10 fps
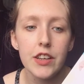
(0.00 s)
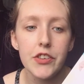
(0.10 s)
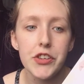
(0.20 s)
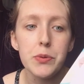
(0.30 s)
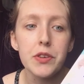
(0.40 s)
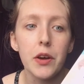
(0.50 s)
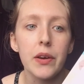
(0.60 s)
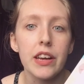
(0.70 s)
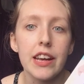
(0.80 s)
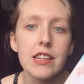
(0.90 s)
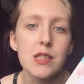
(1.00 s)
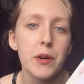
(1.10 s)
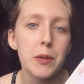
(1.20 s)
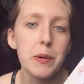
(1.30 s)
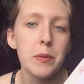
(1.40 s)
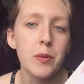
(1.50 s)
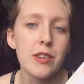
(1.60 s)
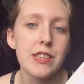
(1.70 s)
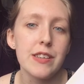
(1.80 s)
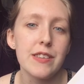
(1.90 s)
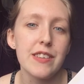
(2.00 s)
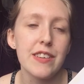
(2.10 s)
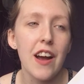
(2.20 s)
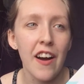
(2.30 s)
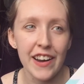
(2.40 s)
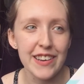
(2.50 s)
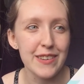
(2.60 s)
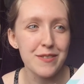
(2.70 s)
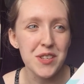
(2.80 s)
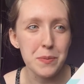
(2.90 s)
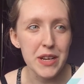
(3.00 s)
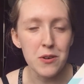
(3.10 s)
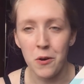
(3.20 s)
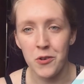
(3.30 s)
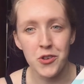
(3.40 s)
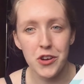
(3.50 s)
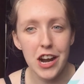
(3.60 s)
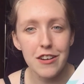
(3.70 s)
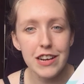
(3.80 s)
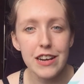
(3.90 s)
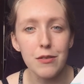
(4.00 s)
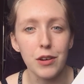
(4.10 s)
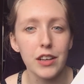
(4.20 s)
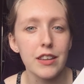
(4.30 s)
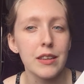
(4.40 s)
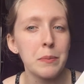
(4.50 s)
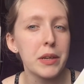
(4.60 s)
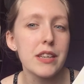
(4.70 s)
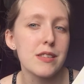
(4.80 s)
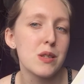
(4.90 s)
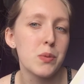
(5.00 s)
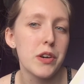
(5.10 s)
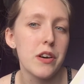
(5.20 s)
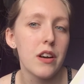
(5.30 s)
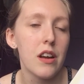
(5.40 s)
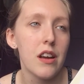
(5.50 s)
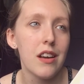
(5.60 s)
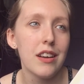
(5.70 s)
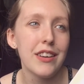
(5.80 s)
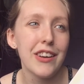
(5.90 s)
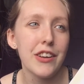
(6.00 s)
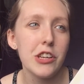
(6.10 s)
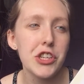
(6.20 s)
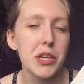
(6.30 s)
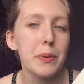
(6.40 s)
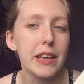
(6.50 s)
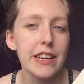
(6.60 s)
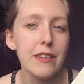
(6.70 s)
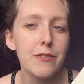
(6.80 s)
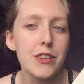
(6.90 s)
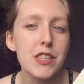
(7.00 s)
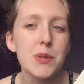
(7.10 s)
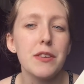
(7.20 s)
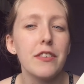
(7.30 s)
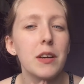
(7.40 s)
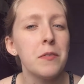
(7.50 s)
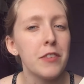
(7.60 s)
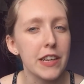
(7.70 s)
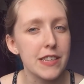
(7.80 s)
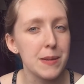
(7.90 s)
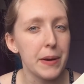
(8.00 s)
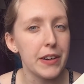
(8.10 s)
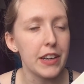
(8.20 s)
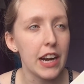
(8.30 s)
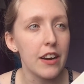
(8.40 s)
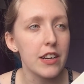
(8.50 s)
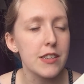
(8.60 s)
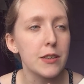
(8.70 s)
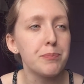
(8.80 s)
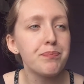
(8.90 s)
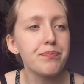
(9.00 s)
she was going against what other people wanted, kind of to be contrary, rather than because it's what she believed. So I felt conflicted about her character.